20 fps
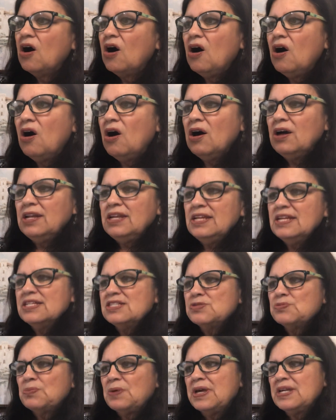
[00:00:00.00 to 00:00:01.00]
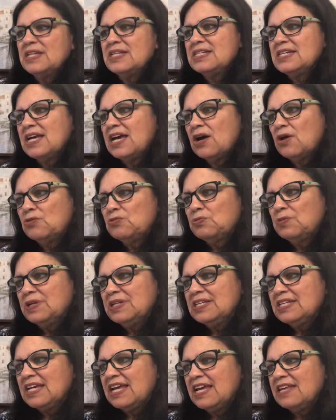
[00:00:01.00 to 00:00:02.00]
On his way to town
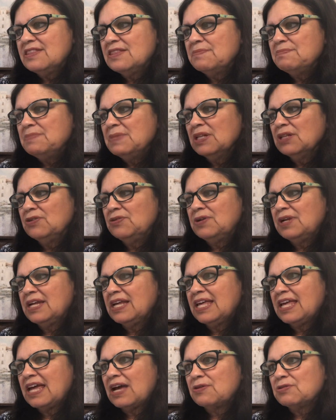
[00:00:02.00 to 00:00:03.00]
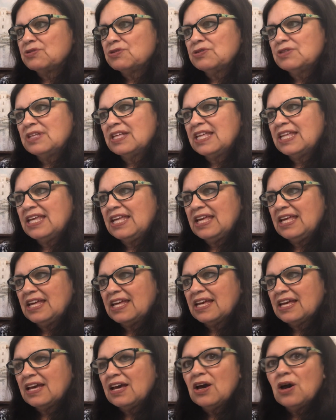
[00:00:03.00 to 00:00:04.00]
one day, the miller encountered the
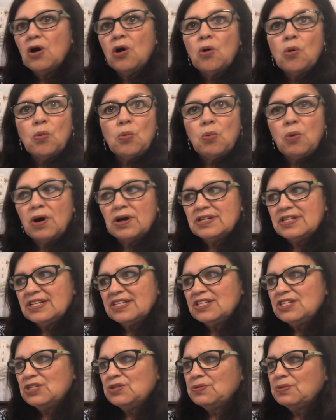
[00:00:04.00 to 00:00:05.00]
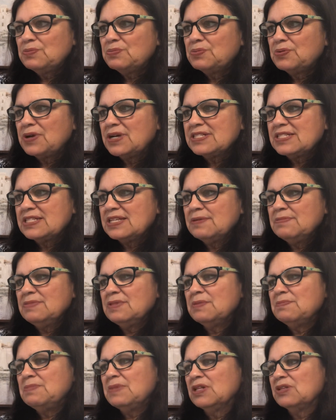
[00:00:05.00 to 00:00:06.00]
king. Wanting to impress him,
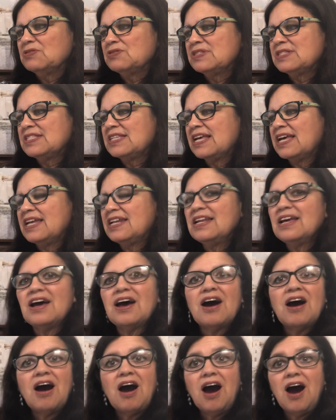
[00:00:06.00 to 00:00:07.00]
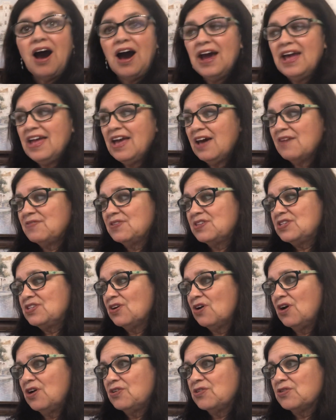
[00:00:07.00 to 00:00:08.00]
the miller said, "I have a
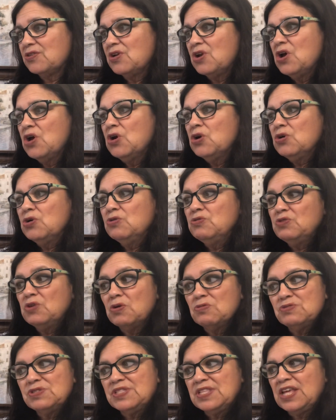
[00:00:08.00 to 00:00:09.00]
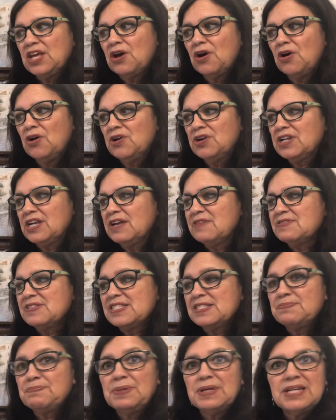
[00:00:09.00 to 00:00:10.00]
daughter who knows the art of
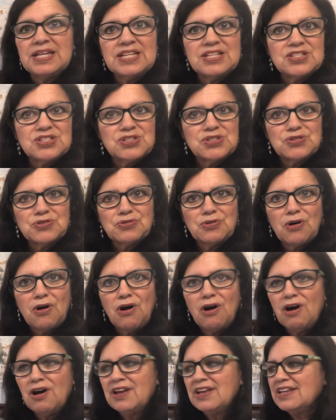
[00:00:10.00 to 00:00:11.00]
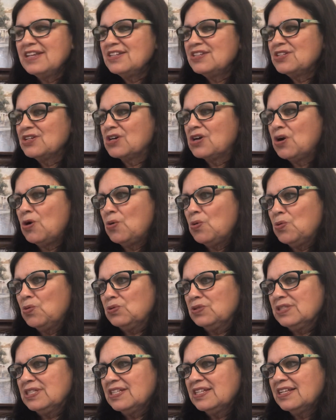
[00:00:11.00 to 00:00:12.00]
spinning straw into
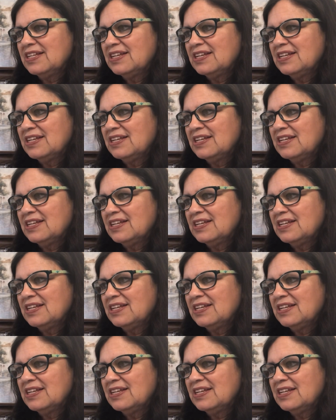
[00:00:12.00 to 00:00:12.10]
gold."